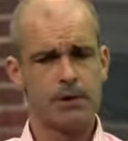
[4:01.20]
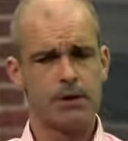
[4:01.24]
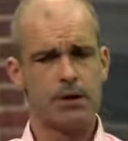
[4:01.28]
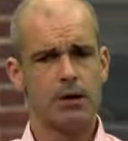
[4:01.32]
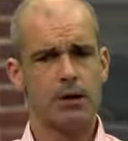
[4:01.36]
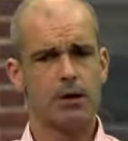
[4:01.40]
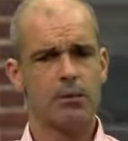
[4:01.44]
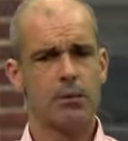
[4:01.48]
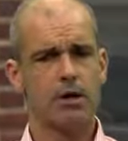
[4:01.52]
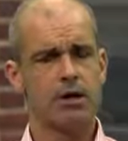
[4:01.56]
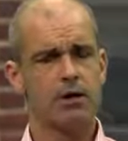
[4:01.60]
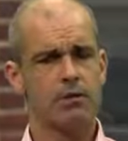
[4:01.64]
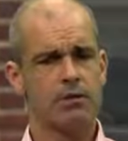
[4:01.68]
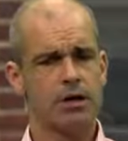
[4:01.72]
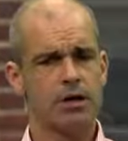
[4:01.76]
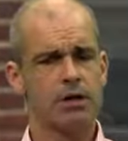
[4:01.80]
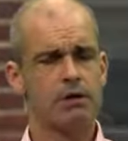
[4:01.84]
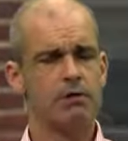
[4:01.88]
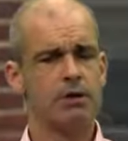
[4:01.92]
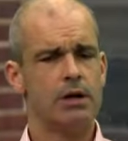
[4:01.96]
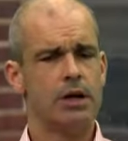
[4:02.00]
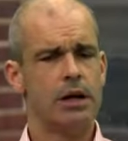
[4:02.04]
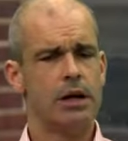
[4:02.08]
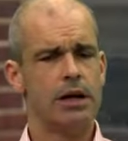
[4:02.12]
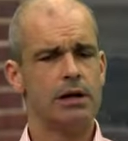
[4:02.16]
And when you think of
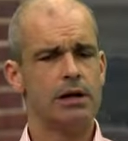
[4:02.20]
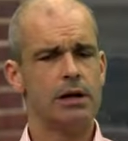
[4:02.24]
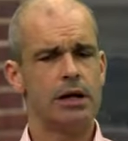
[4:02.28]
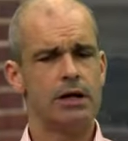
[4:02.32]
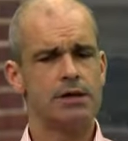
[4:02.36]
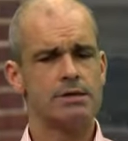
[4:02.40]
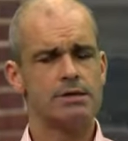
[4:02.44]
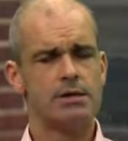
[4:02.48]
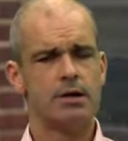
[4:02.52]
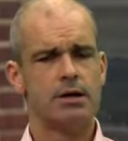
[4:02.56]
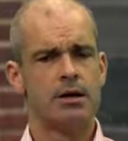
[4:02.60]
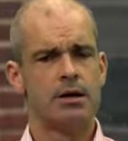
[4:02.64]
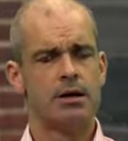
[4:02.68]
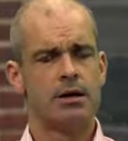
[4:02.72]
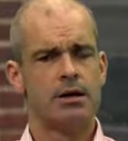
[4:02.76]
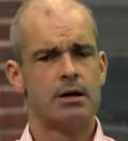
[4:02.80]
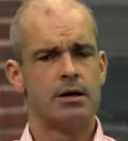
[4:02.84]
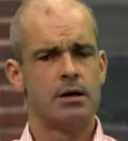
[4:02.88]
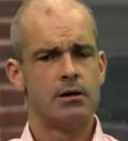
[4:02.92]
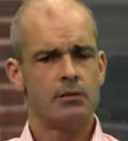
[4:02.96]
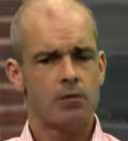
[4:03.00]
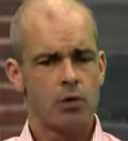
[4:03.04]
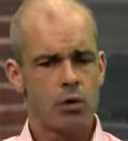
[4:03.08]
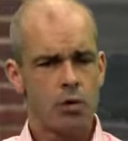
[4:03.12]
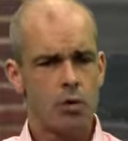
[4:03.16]
it like that,
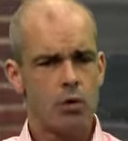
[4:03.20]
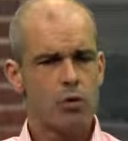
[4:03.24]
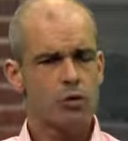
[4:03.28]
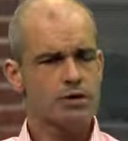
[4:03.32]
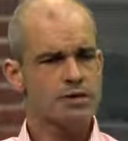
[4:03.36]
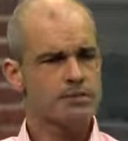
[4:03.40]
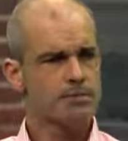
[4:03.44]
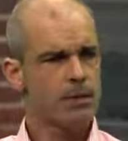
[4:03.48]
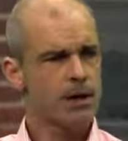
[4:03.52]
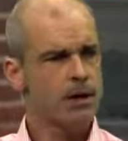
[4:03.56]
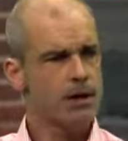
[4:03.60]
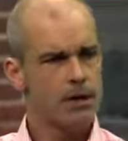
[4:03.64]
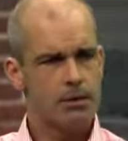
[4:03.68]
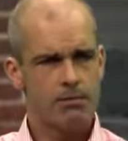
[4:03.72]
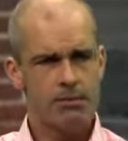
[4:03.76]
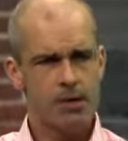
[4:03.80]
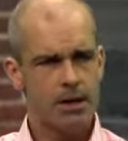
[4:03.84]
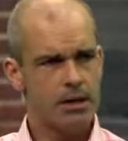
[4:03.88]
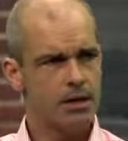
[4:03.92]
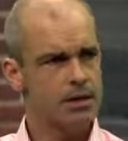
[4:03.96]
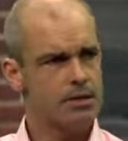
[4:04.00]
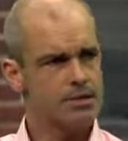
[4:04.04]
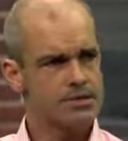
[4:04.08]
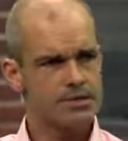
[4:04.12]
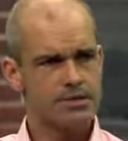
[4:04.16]
of course, money
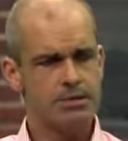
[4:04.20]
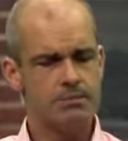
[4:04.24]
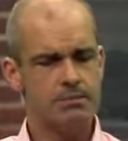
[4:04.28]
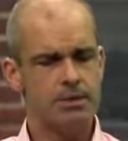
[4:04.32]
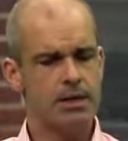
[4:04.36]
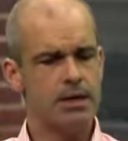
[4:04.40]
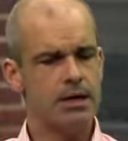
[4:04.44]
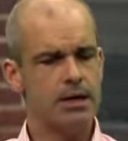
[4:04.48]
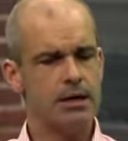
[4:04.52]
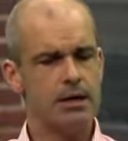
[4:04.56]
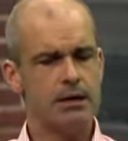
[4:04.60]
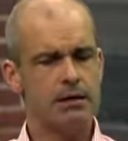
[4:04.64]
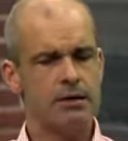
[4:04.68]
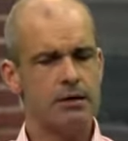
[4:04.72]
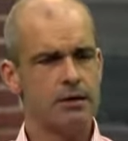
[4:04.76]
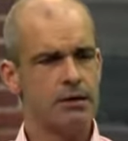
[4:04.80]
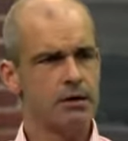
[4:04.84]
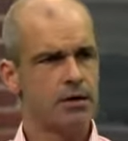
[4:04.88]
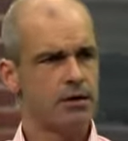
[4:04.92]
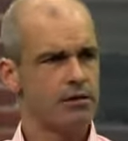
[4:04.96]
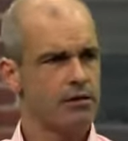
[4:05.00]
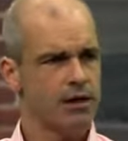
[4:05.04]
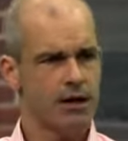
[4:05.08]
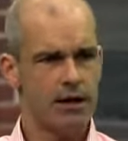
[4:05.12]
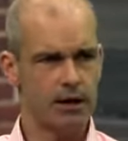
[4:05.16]
appears to be
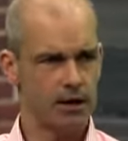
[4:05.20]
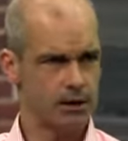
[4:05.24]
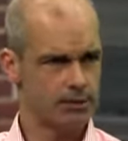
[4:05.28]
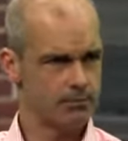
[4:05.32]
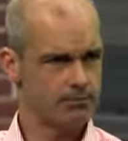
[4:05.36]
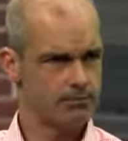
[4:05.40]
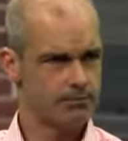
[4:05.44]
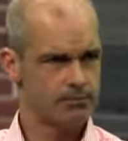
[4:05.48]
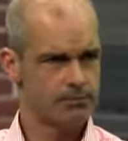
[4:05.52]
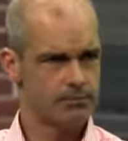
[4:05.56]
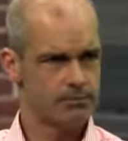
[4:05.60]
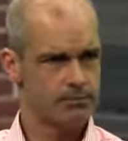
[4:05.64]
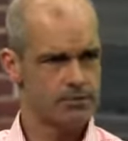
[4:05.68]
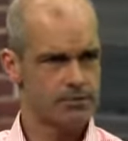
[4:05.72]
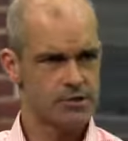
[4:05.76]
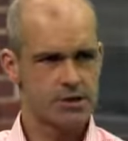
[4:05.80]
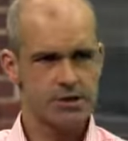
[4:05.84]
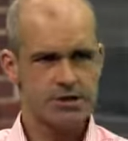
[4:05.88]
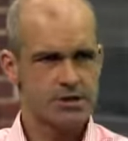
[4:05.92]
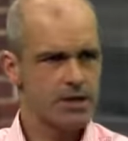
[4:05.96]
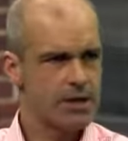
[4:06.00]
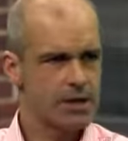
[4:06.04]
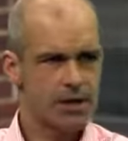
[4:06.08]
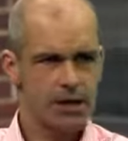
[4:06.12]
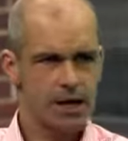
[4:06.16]
a thing,
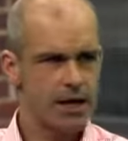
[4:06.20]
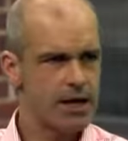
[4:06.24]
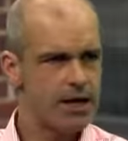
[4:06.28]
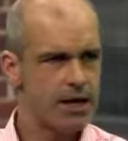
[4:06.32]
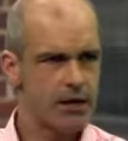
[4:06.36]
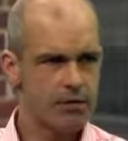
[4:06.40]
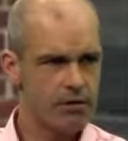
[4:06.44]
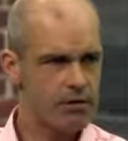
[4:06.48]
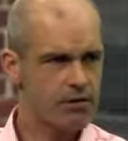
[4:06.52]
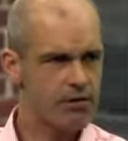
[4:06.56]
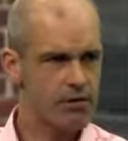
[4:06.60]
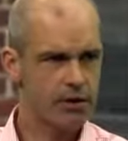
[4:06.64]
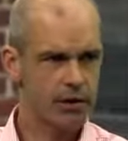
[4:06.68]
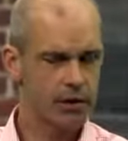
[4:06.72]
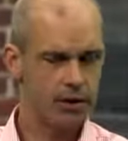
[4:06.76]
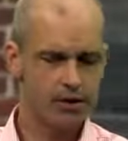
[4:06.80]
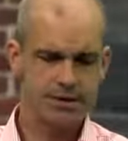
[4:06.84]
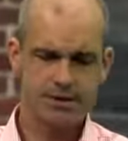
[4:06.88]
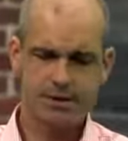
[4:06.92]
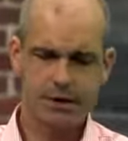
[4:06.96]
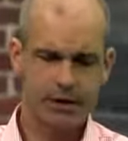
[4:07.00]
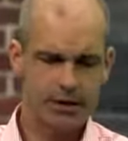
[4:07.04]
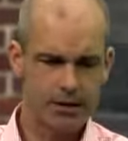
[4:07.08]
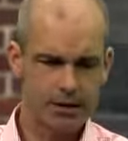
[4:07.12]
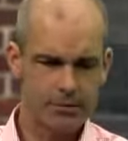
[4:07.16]
just like any other thing.
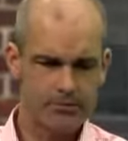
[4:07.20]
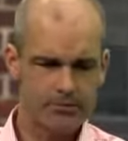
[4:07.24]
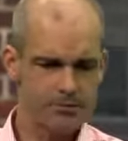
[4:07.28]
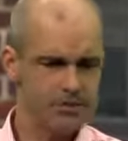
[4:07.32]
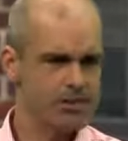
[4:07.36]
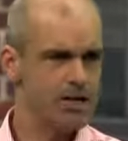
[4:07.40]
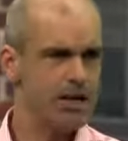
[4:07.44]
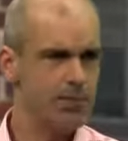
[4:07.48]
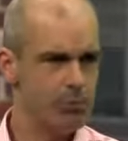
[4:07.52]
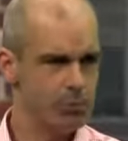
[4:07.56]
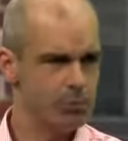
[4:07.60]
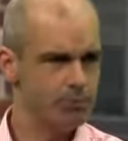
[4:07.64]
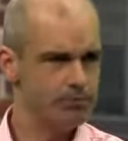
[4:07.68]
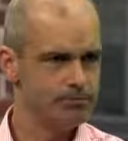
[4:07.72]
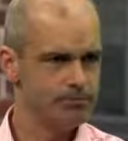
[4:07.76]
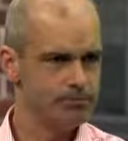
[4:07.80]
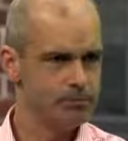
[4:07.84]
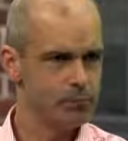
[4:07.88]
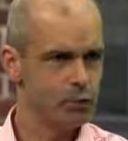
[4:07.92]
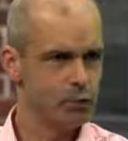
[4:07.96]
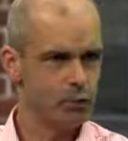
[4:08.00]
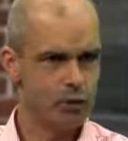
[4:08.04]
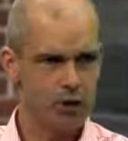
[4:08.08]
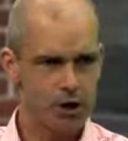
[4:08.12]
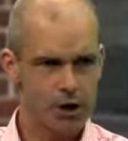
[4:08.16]
It's like a table
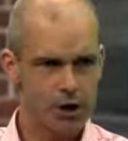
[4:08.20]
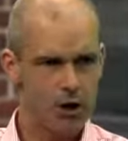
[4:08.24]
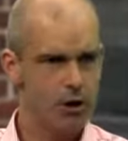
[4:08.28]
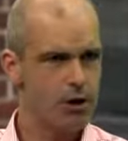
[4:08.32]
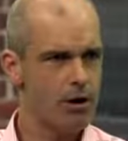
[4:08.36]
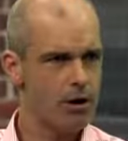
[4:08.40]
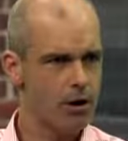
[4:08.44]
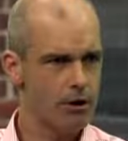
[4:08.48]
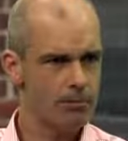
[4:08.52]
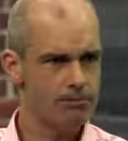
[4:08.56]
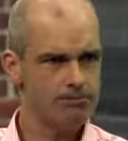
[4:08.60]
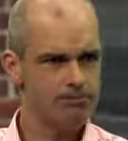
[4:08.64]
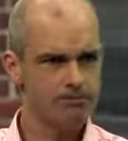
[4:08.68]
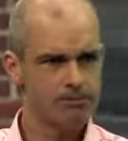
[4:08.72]
or a car.